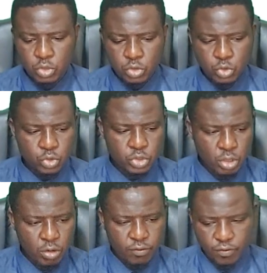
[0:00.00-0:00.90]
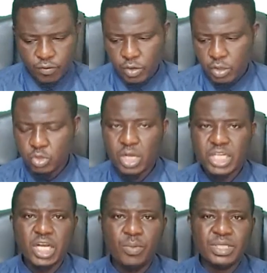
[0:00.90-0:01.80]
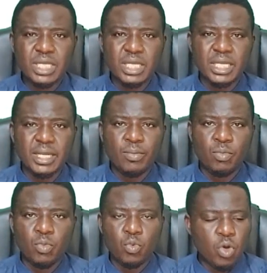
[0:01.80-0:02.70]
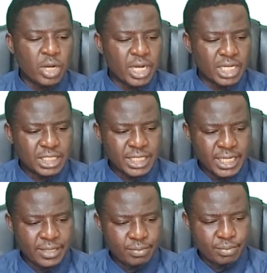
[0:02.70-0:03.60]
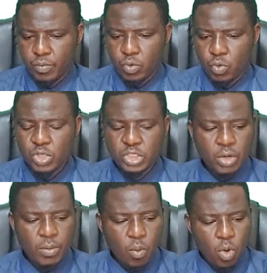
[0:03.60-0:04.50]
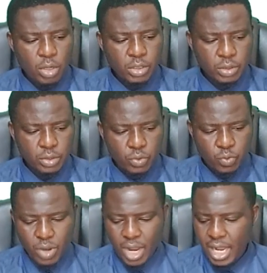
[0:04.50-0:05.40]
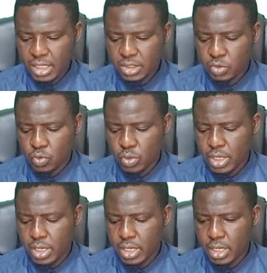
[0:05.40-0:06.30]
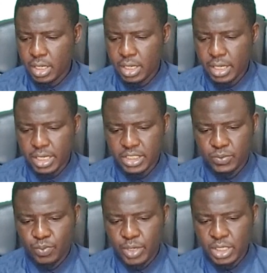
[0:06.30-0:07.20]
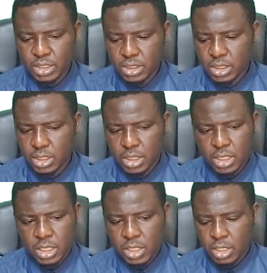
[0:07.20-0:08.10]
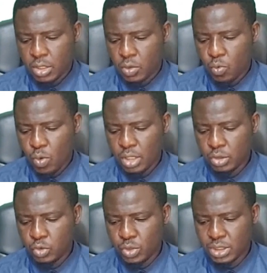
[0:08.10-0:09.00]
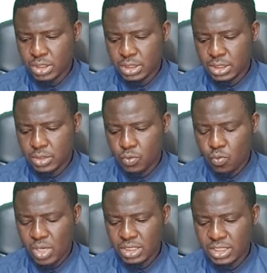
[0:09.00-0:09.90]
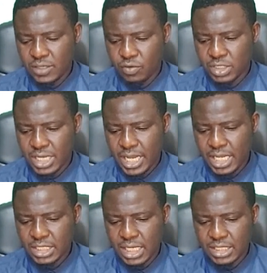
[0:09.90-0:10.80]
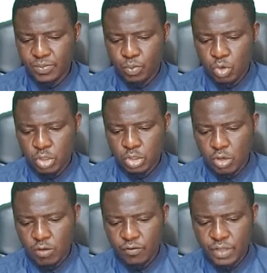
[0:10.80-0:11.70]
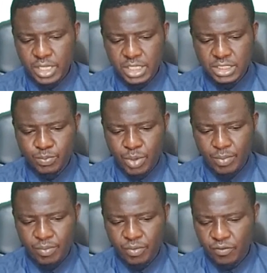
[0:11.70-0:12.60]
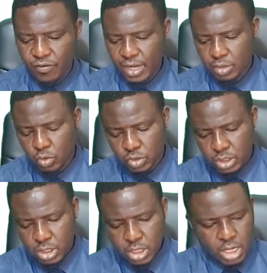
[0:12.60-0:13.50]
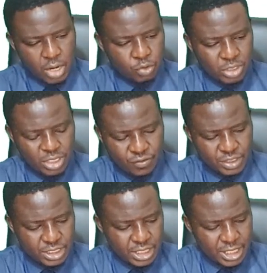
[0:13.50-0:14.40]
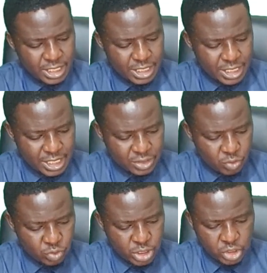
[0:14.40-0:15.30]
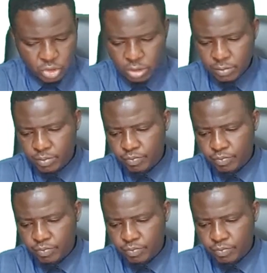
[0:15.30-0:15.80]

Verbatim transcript: to solve, so I shall be taking them one at a time. Question number 1, we are asked to express 178 as a product of its prime factors, and we should leave it in index notation.